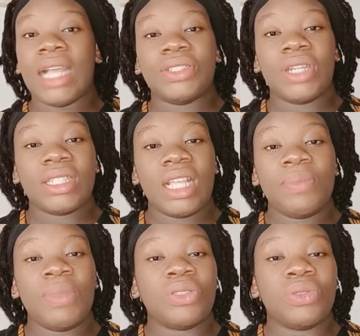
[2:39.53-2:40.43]

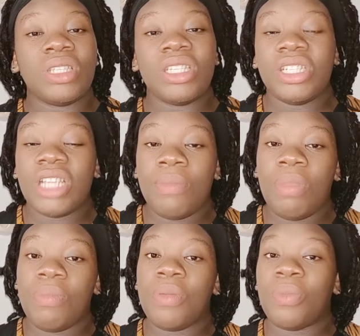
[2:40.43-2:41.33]
attracted me to this Shea
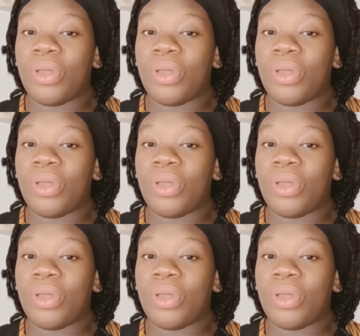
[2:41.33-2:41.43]
Baby